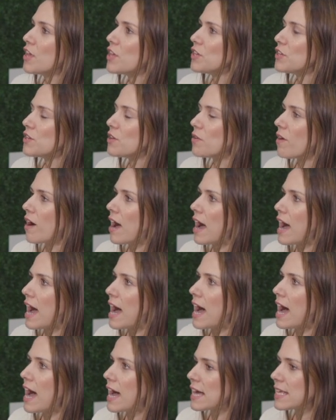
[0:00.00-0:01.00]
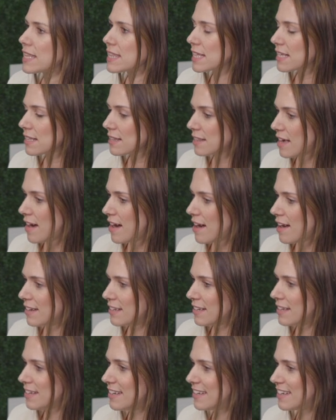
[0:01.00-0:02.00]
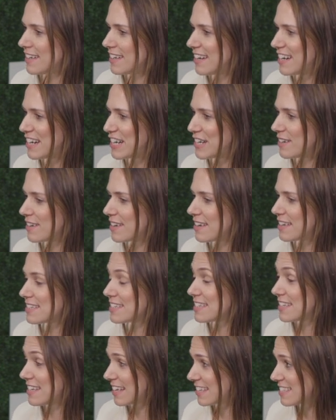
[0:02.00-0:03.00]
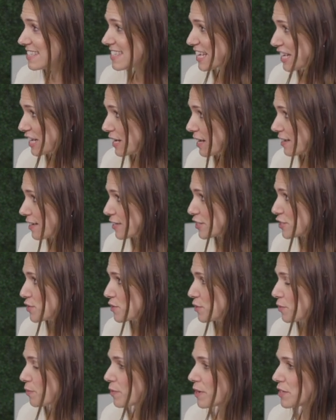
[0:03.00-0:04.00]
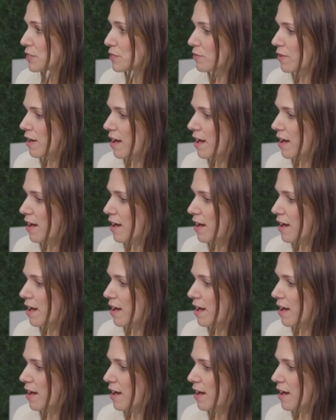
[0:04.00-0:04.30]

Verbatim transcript: You know, I think that uh, in today's day and age, when you